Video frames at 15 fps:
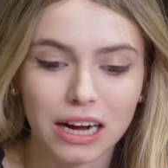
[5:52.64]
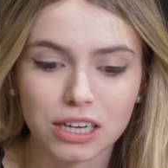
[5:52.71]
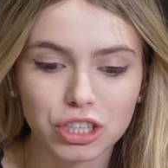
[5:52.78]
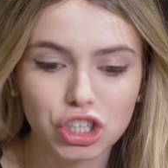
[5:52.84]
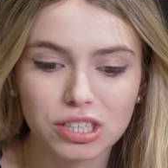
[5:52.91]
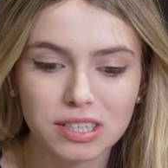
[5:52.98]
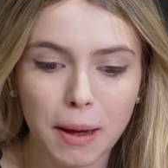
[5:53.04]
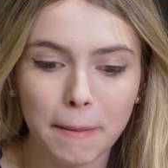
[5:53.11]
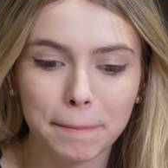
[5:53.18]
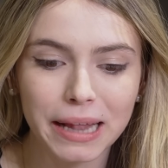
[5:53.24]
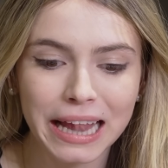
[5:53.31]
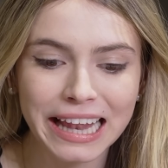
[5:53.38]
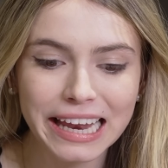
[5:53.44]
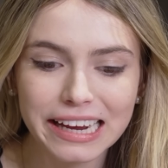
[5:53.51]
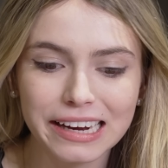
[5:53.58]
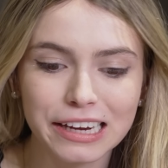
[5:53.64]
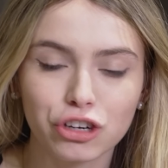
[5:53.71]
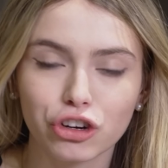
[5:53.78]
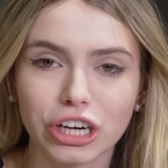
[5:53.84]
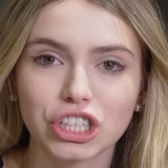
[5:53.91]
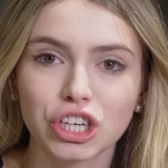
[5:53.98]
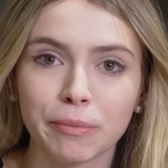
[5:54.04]
just completely
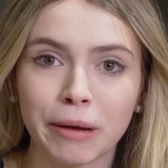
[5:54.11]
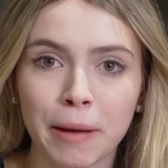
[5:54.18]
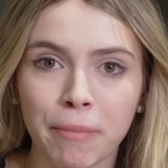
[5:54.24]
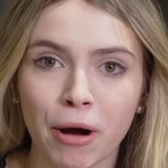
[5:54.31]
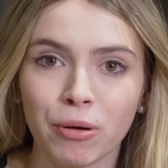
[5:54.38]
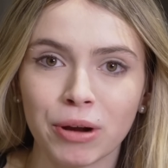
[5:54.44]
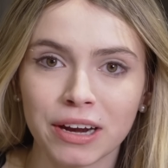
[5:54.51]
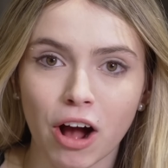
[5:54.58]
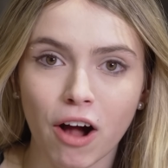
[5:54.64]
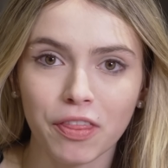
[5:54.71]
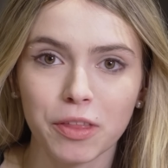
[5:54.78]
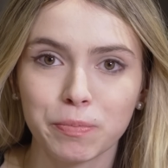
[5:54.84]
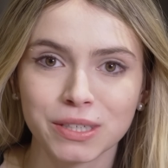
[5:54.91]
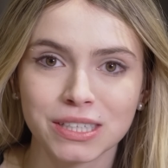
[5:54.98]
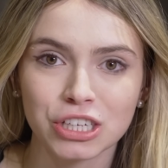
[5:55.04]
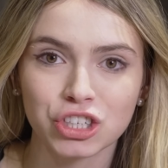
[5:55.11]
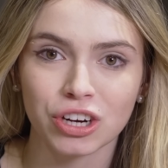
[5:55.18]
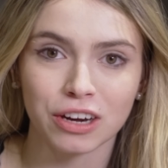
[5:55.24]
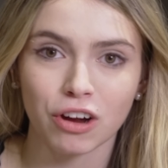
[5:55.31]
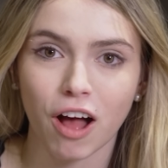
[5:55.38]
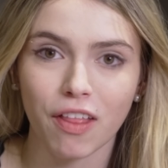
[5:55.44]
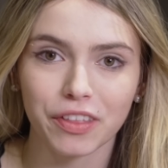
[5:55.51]
crushing my opponent on the position
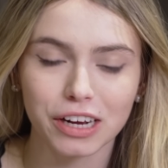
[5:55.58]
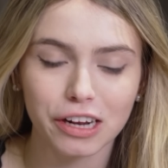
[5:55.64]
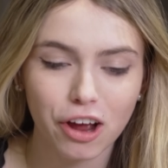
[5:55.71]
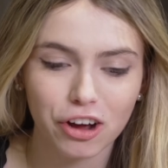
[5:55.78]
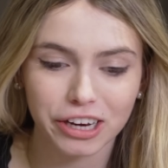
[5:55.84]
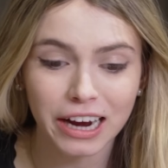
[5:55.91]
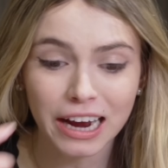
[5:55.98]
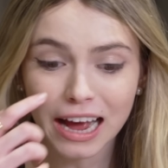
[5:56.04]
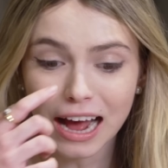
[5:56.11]
and on the clock.